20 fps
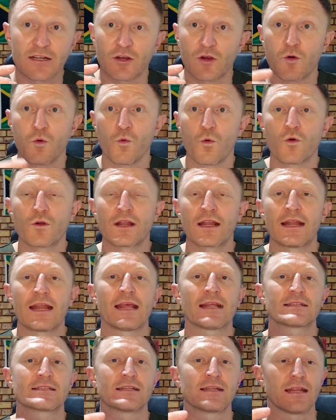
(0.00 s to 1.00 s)
a
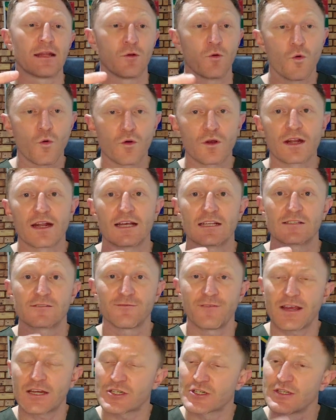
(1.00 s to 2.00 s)
coordinated and organized
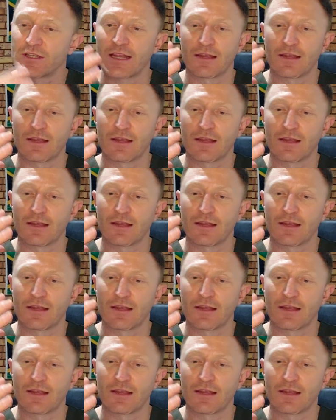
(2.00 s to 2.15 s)
fashion.